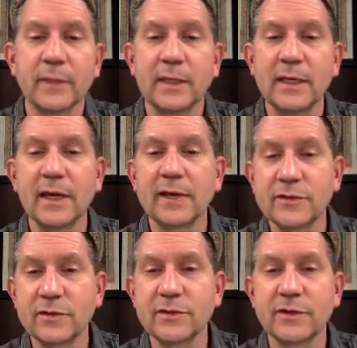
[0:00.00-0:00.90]

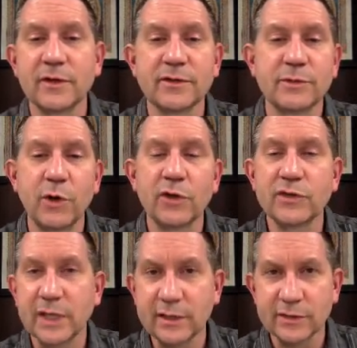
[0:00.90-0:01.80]
Yes, there's a small
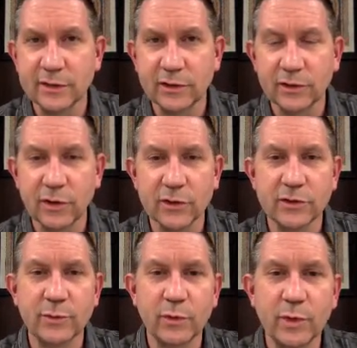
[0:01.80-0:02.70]
chance that it could
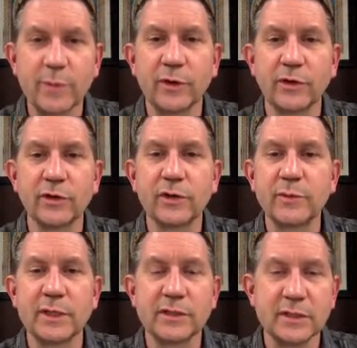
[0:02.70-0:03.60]
also be women are good
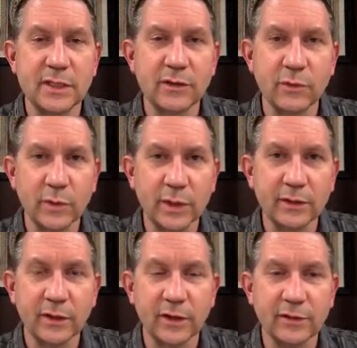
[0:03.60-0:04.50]
because neither
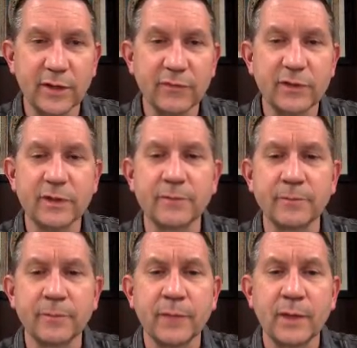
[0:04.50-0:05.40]
one are definite,
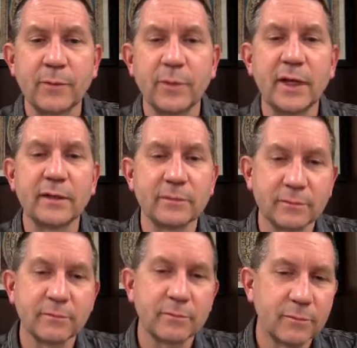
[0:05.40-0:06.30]
but
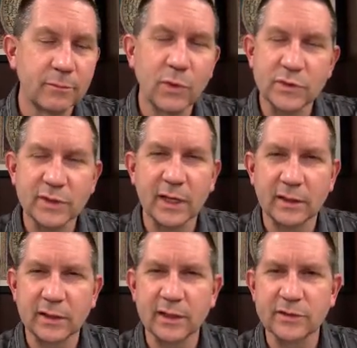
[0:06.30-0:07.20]
most
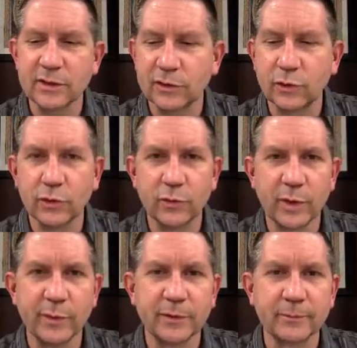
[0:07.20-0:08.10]
likely it's good women.